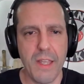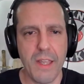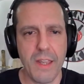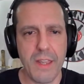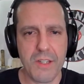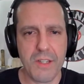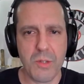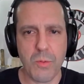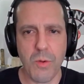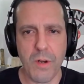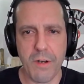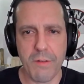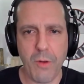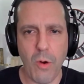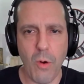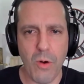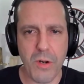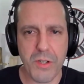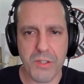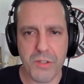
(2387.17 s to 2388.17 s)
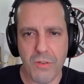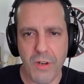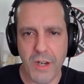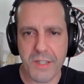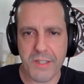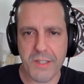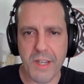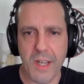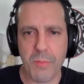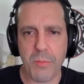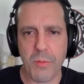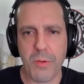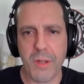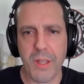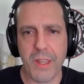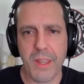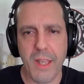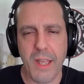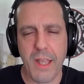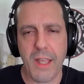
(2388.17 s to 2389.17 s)
This one, of course, dressed up
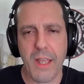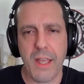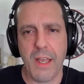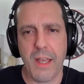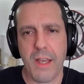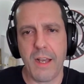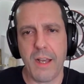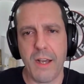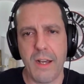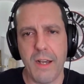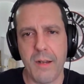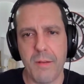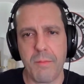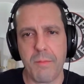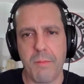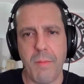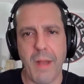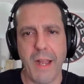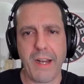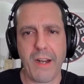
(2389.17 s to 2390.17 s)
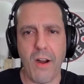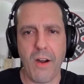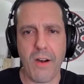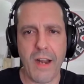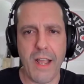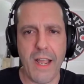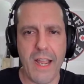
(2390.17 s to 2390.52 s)
with uh, micarta